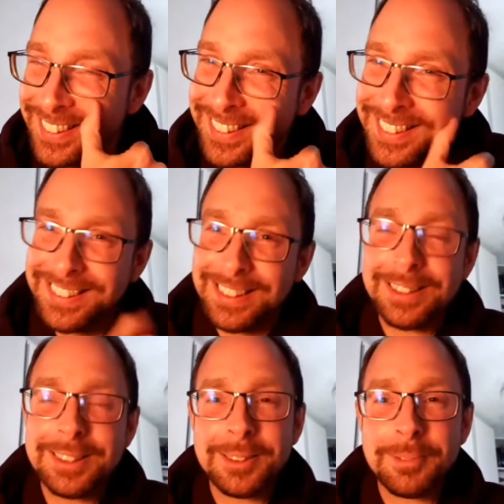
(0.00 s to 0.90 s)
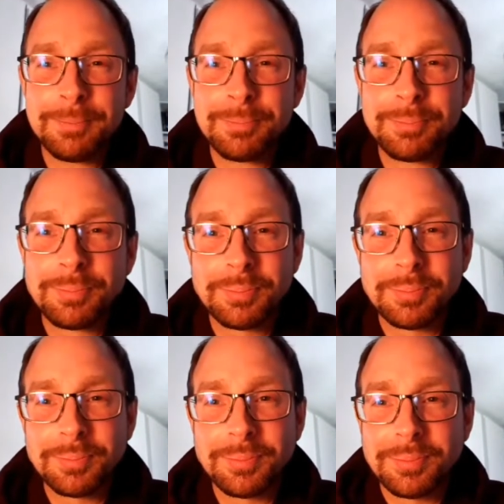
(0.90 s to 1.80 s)

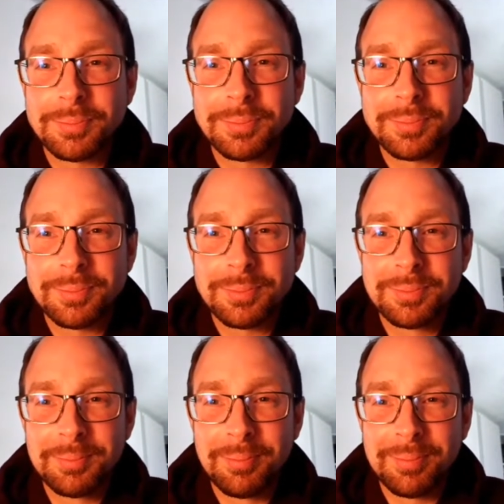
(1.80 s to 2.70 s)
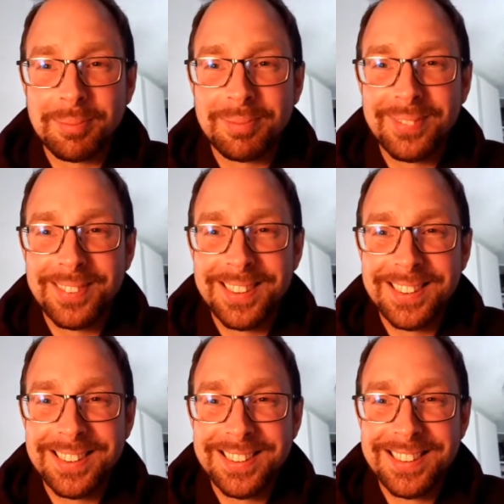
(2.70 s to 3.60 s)

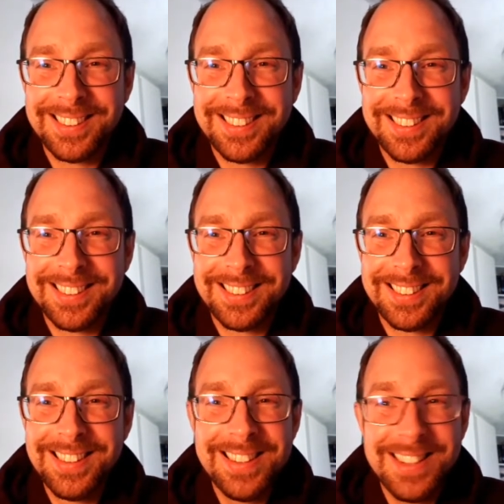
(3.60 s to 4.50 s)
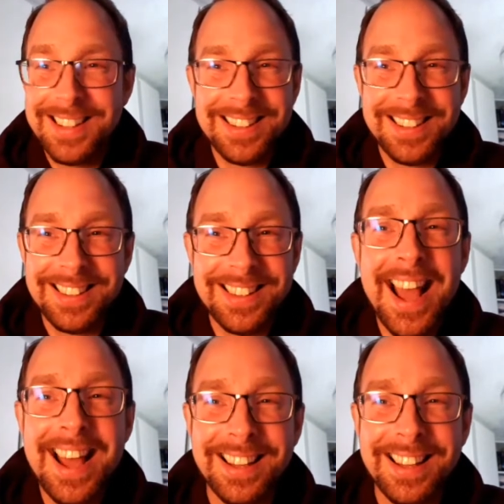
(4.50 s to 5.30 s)
The person shown says nothing.